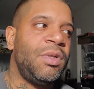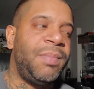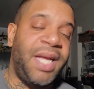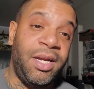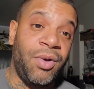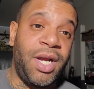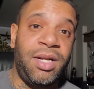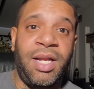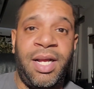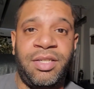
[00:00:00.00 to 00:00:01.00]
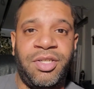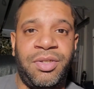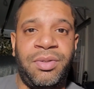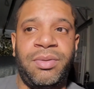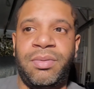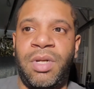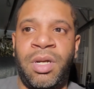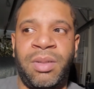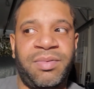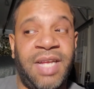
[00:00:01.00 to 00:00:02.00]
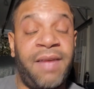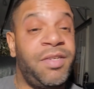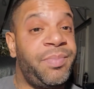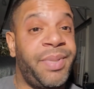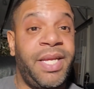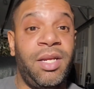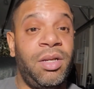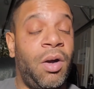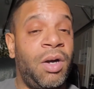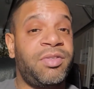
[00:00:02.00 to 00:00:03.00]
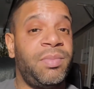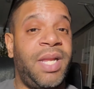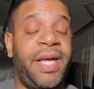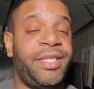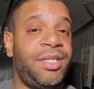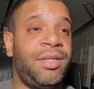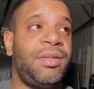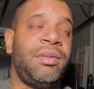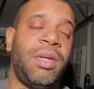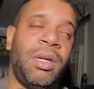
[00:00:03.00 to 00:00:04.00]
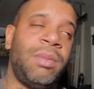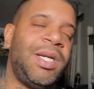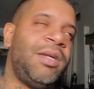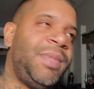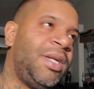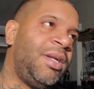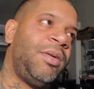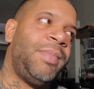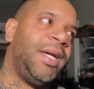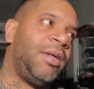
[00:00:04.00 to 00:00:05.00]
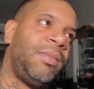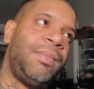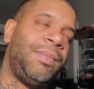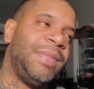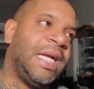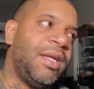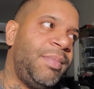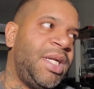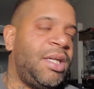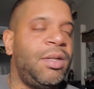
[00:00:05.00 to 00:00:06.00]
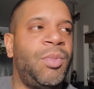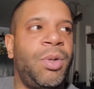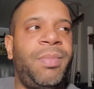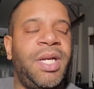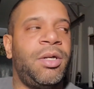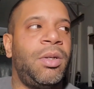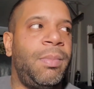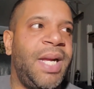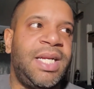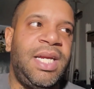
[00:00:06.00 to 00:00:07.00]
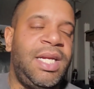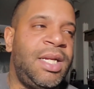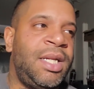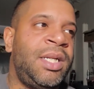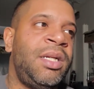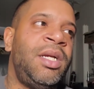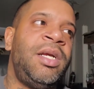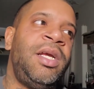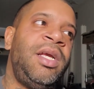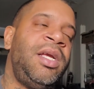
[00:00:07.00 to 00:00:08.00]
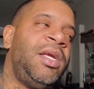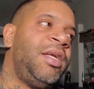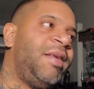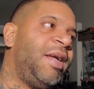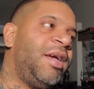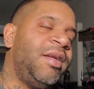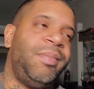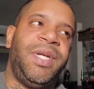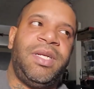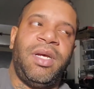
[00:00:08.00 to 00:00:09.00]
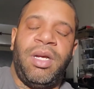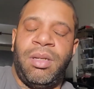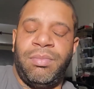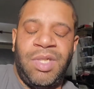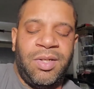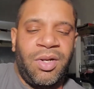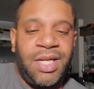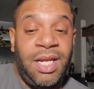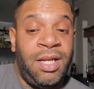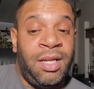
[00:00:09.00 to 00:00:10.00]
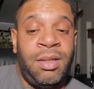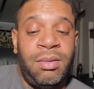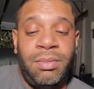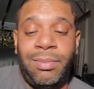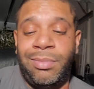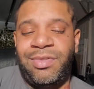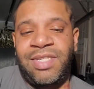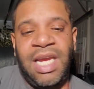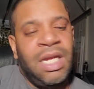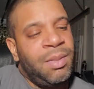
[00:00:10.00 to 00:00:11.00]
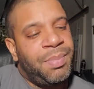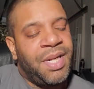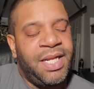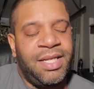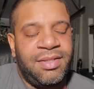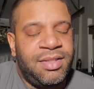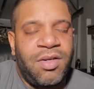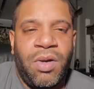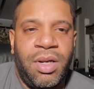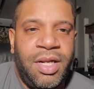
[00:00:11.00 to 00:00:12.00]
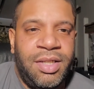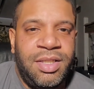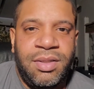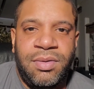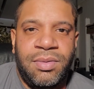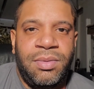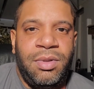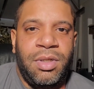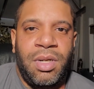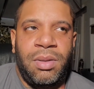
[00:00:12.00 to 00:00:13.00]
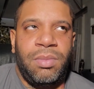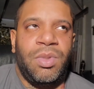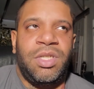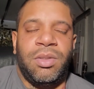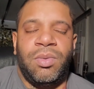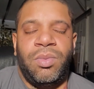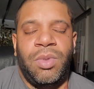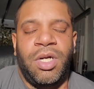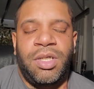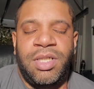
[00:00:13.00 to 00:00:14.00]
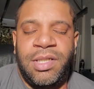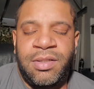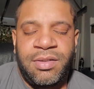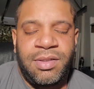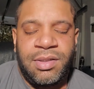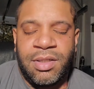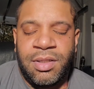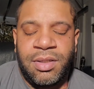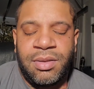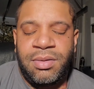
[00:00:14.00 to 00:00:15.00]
Played great last year. Savage played awesome last year. Could have been a little better. They could have been a little more better on the back end. They could have been, again, scheme plays into all that shit too. You know, where does the